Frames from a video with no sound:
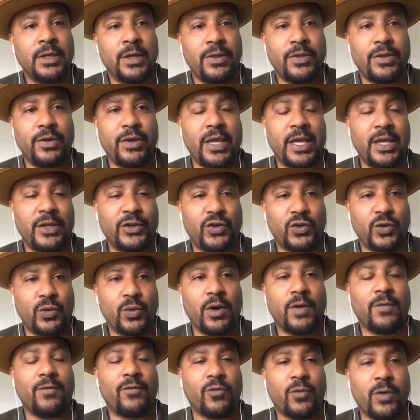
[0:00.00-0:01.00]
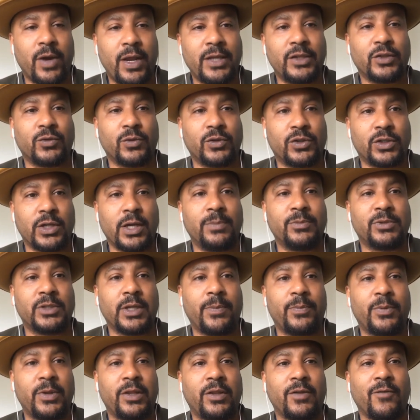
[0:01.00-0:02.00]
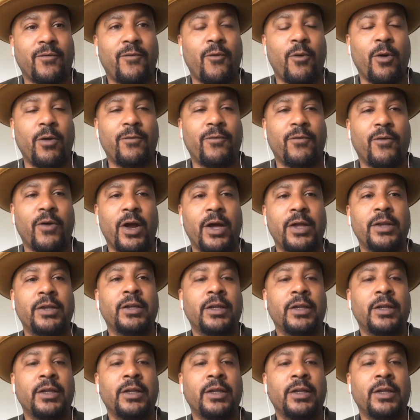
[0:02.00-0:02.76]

the issue of race which comes up at the forefront